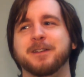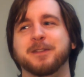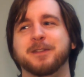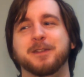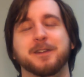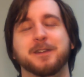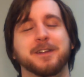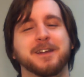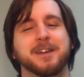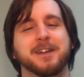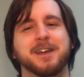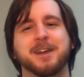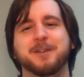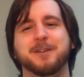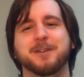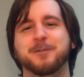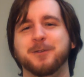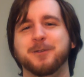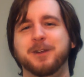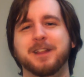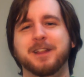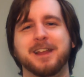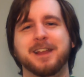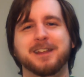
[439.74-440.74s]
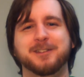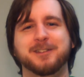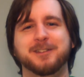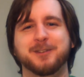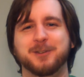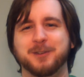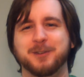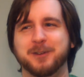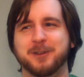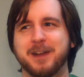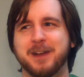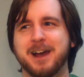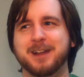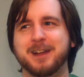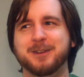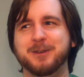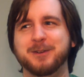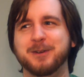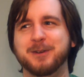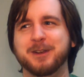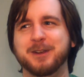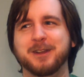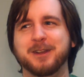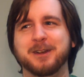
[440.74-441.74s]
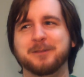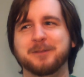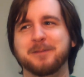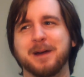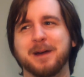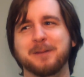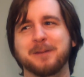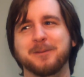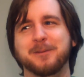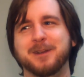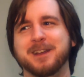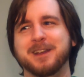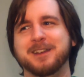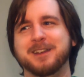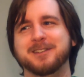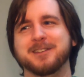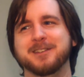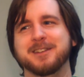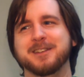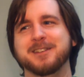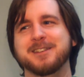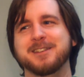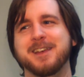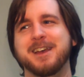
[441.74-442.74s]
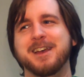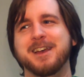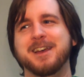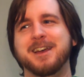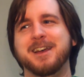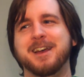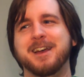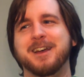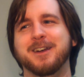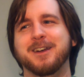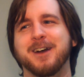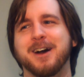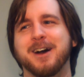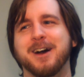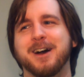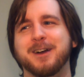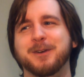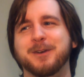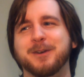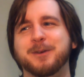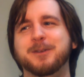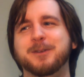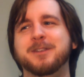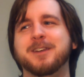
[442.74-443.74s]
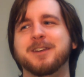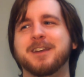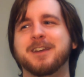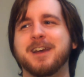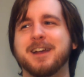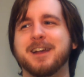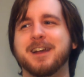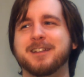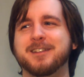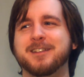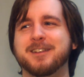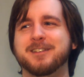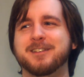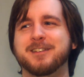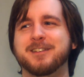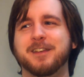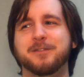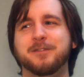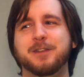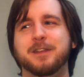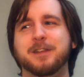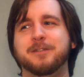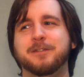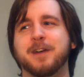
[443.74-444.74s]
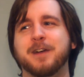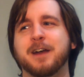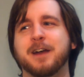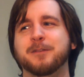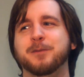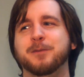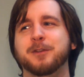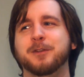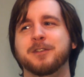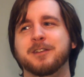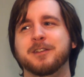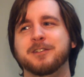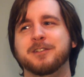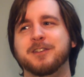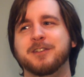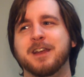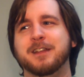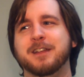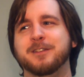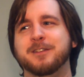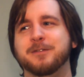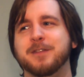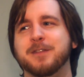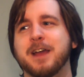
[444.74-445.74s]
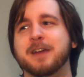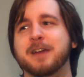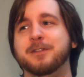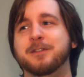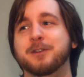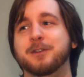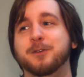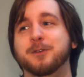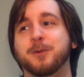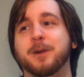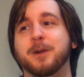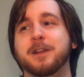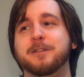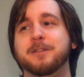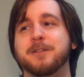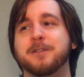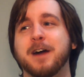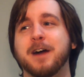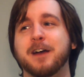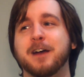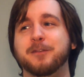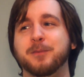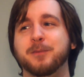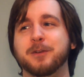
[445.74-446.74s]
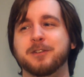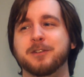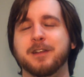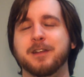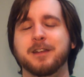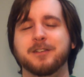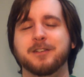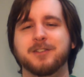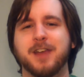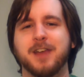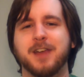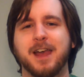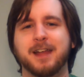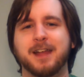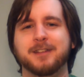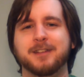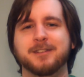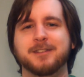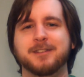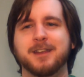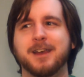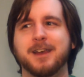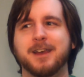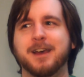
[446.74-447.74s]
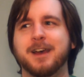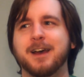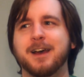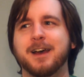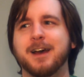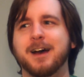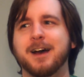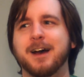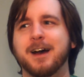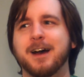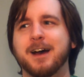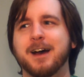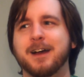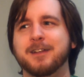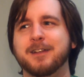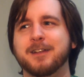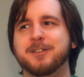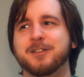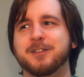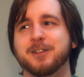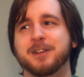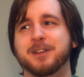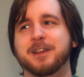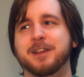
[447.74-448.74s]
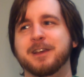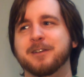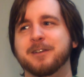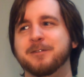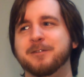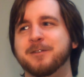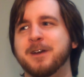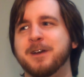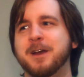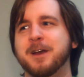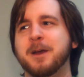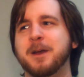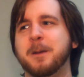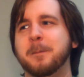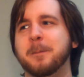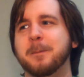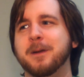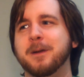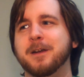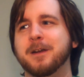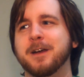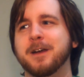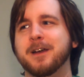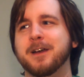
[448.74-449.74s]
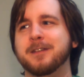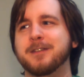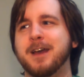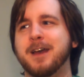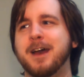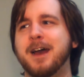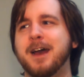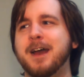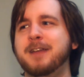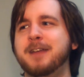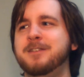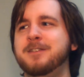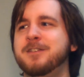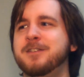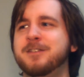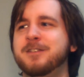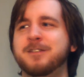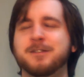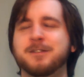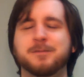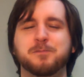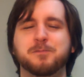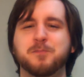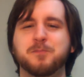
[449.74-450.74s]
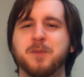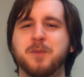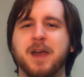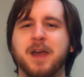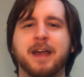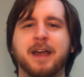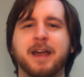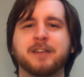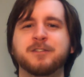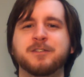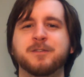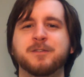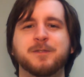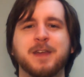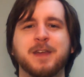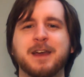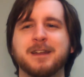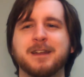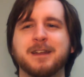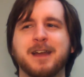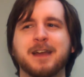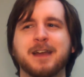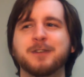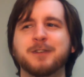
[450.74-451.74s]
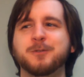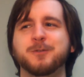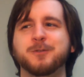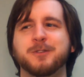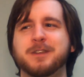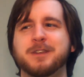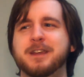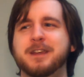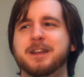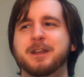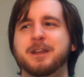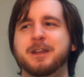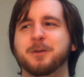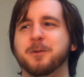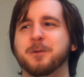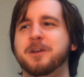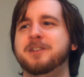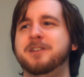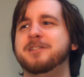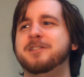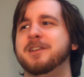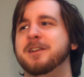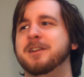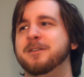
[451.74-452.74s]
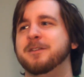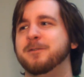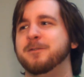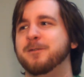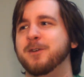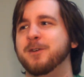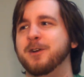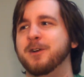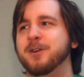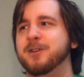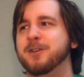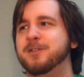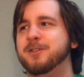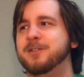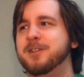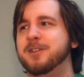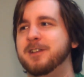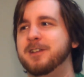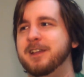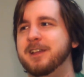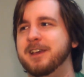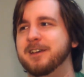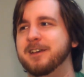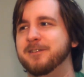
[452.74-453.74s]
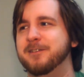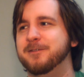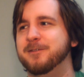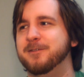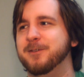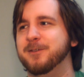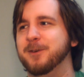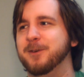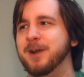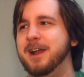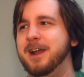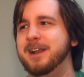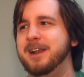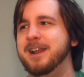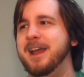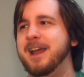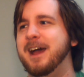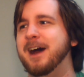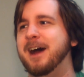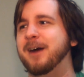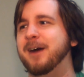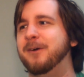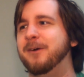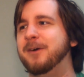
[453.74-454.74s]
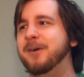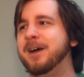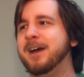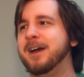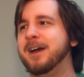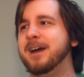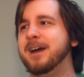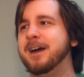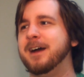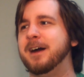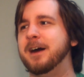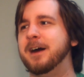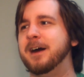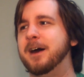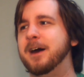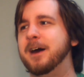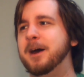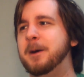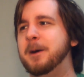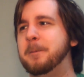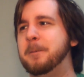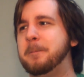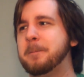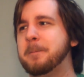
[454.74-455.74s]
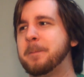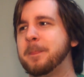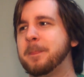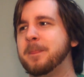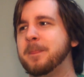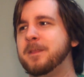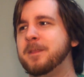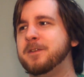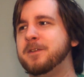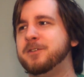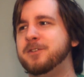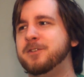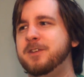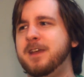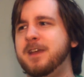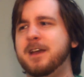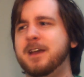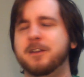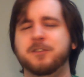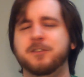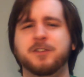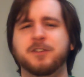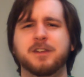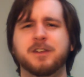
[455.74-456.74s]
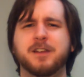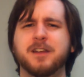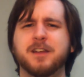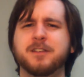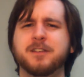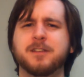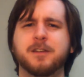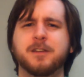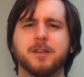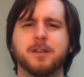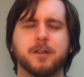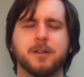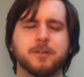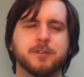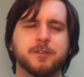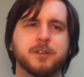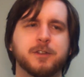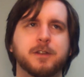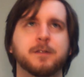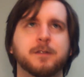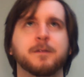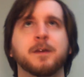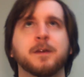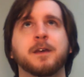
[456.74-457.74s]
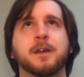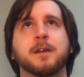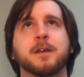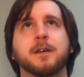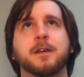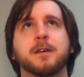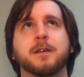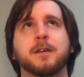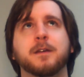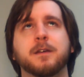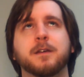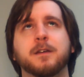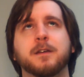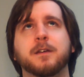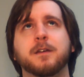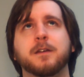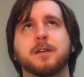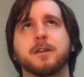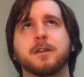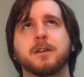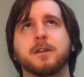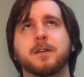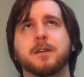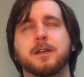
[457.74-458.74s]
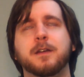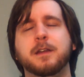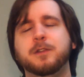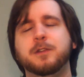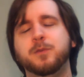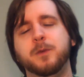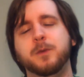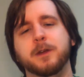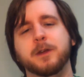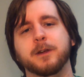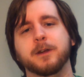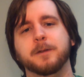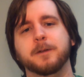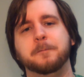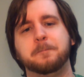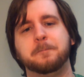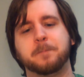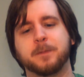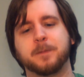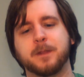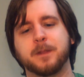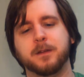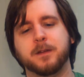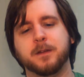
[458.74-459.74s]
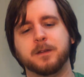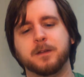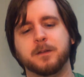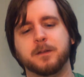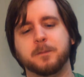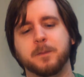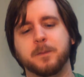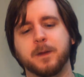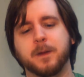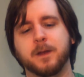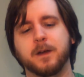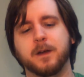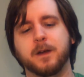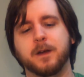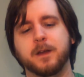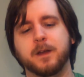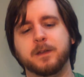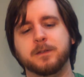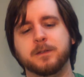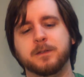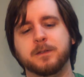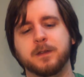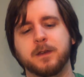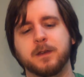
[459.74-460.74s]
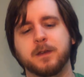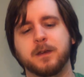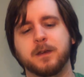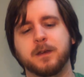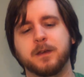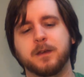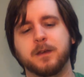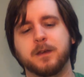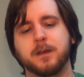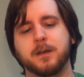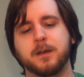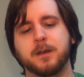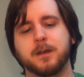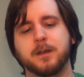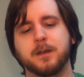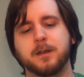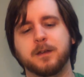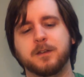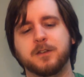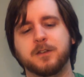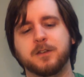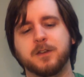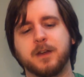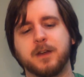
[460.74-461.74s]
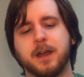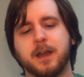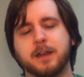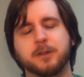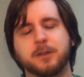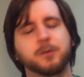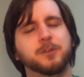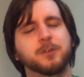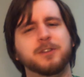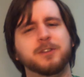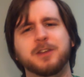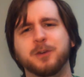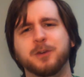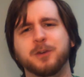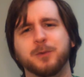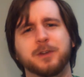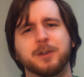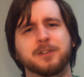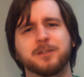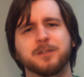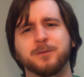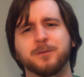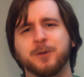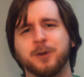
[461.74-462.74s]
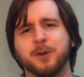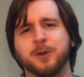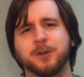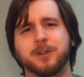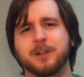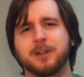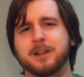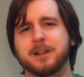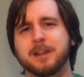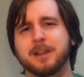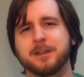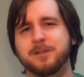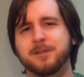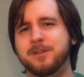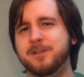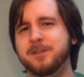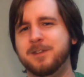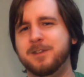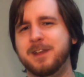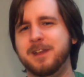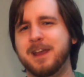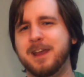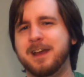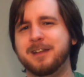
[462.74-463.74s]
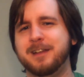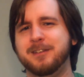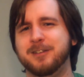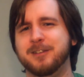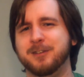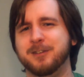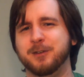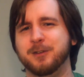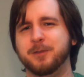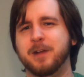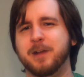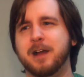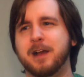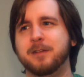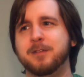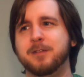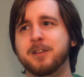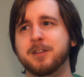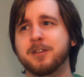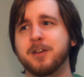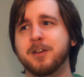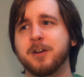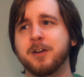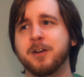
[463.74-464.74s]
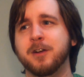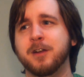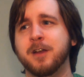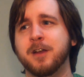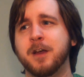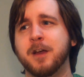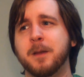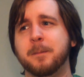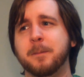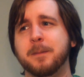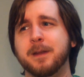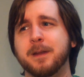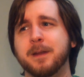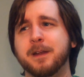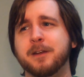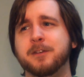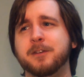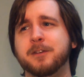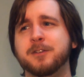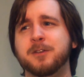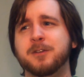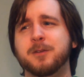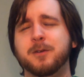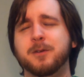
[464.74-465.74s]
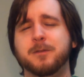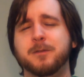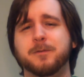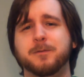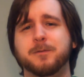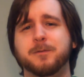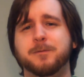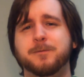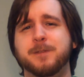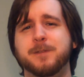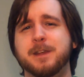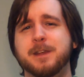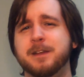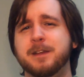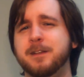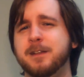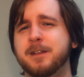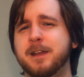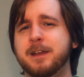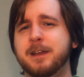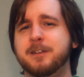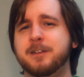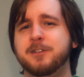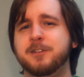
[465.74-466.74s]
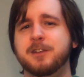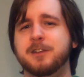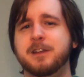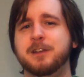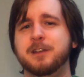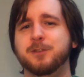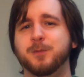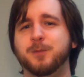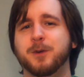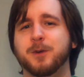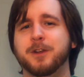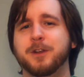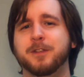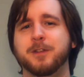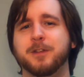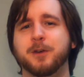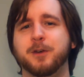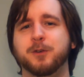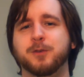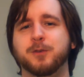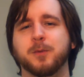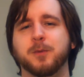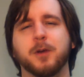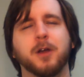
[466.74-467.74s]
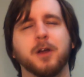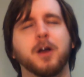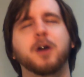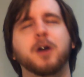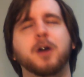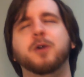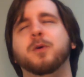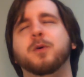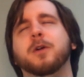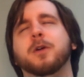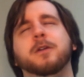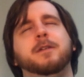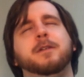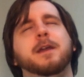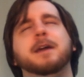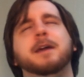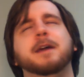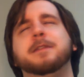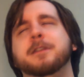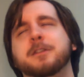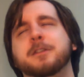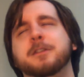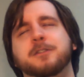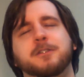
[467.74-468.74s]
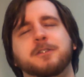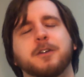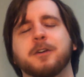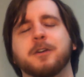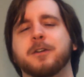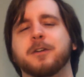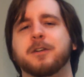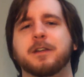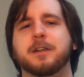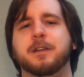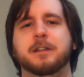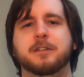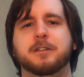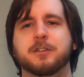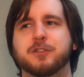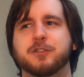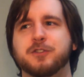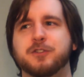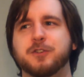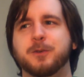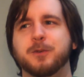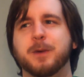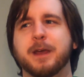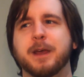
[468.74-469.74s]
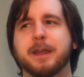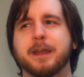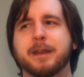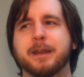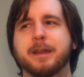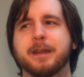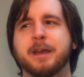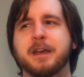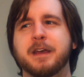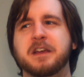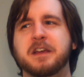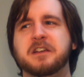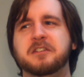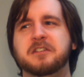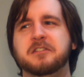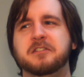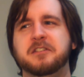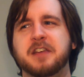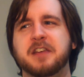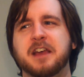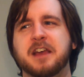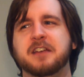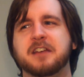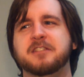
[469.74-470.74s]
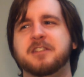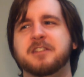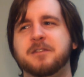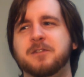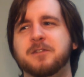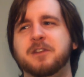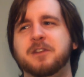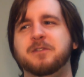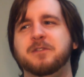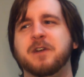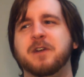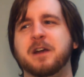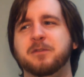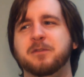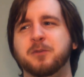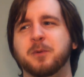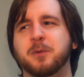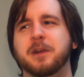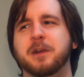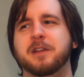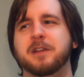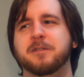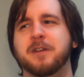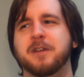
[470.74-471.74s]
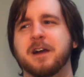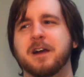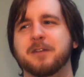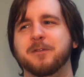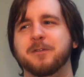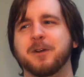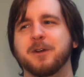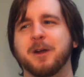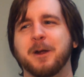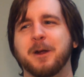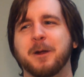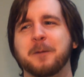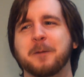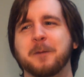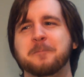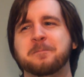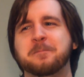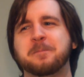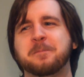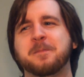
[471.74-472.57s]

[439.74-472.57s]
the freelancers are not doing good in my predictions. Uh, Uttakatta 75% chance of death and 25% chance uh, to live because I just, as of yet, I don't see any reason for her to live right now. Um, so yeah, she doesn't she it's weird because I don't see a reason for her to live yet to survive this arc, but I also don't feel like she is one of those where oh, her death is certain, it's a shoe-in. So yeah, 75-25 for her.